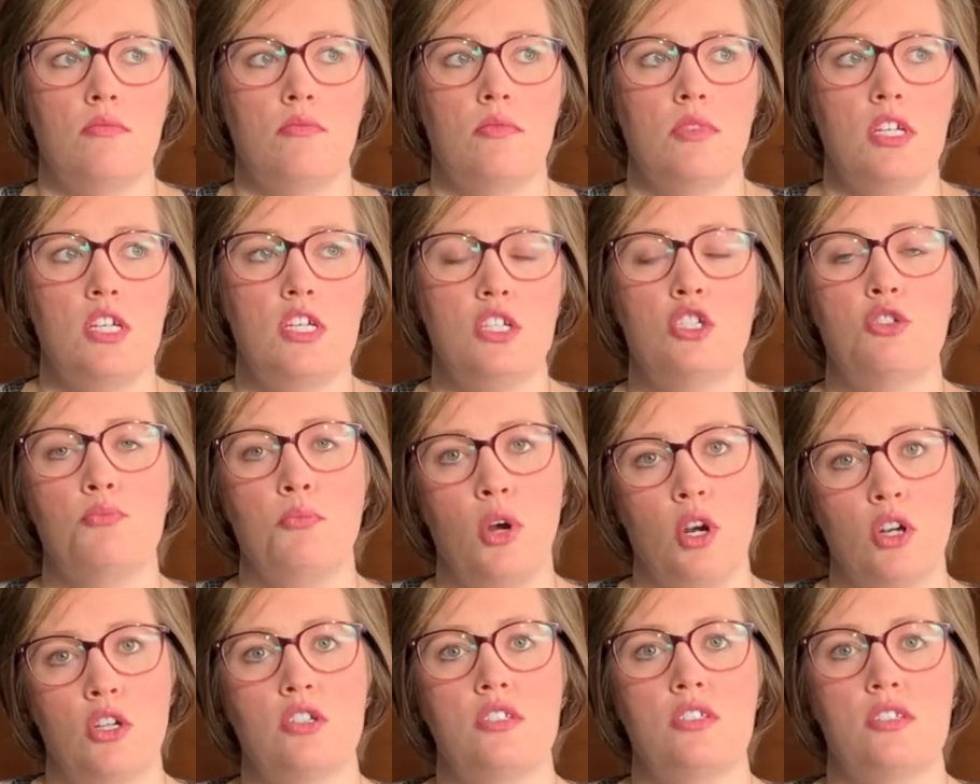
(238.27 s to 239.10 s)
each
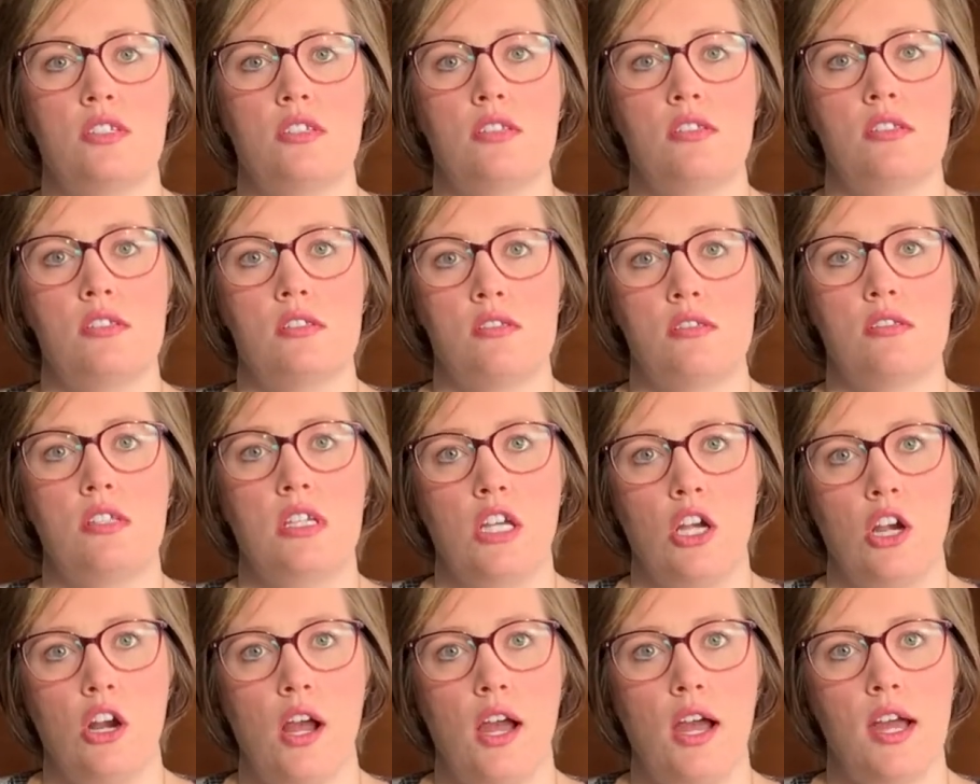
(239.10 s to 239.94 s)
person's
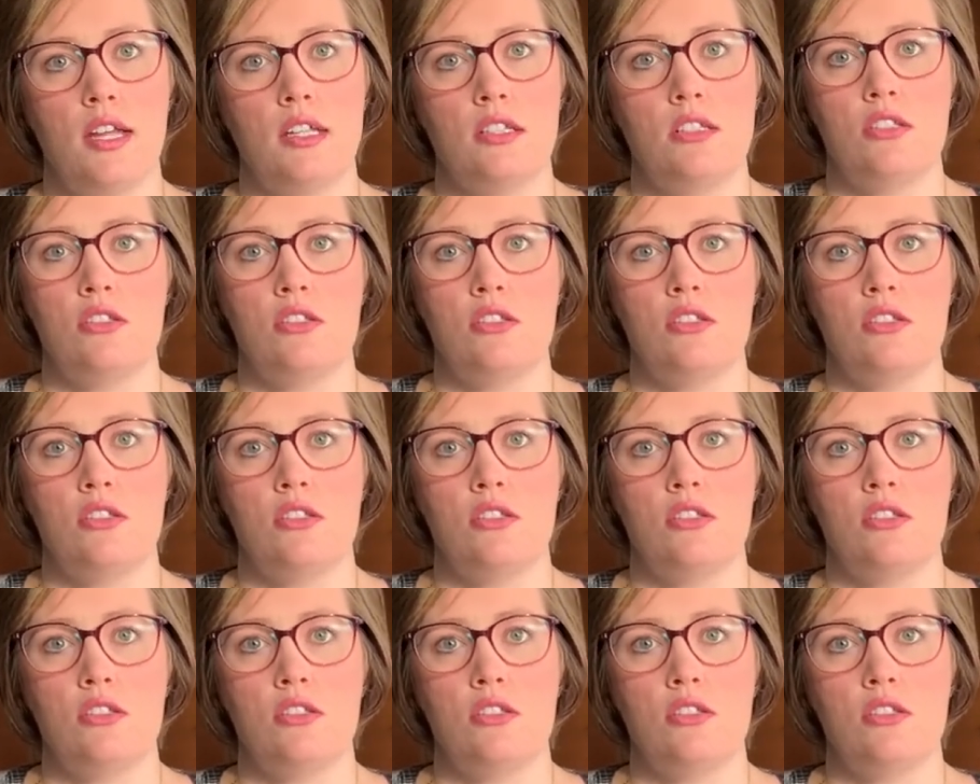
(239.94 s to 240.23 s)
cigarettes,